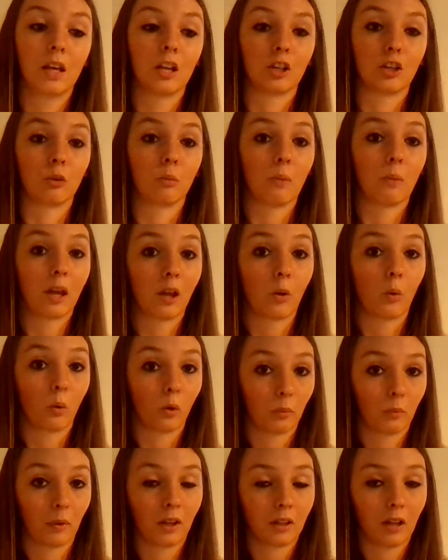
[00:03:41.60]
You may
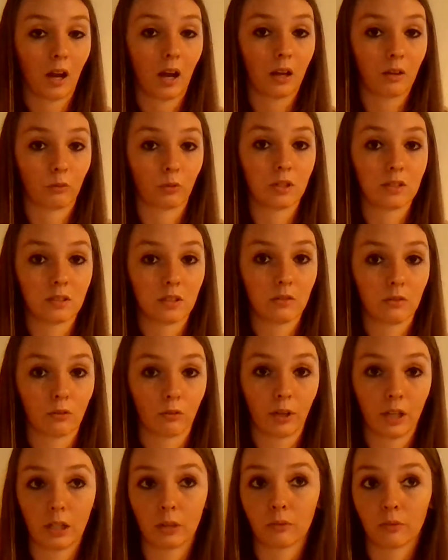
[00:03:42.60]
or may not receive a
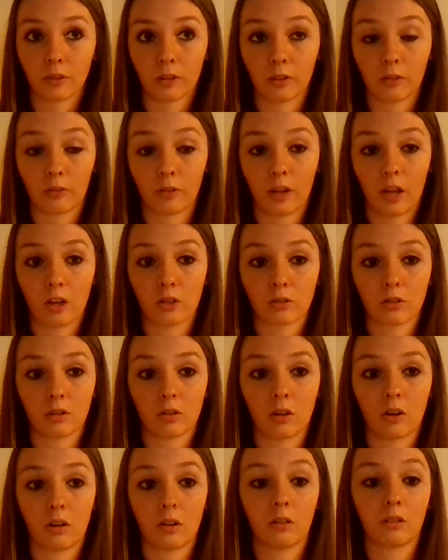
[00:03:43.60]
random verification
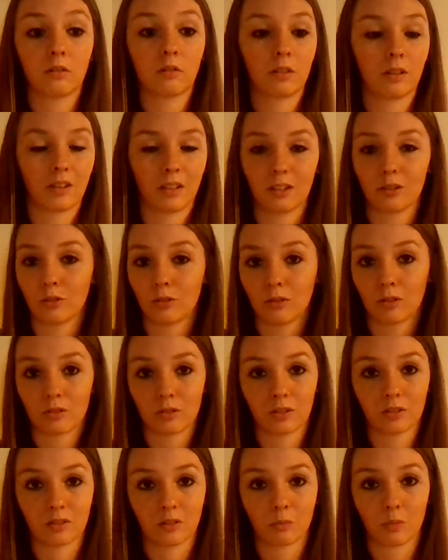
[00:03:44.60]
call. They do this
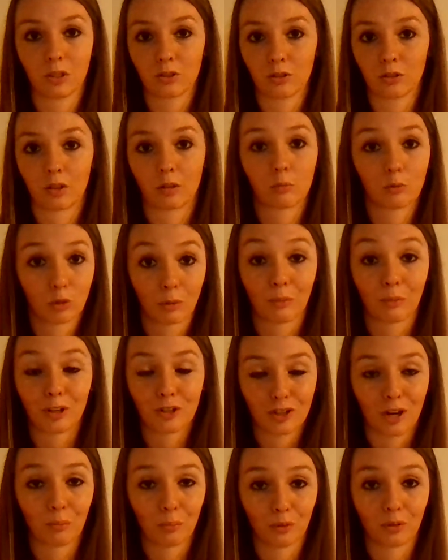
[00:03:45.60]
just to make sure I'm doing my
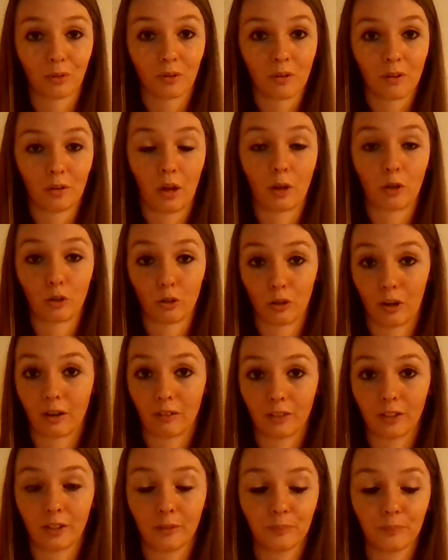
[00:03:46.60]
job
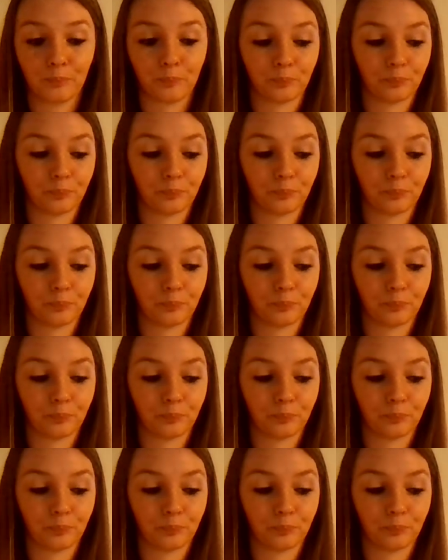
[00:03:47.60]
correctly.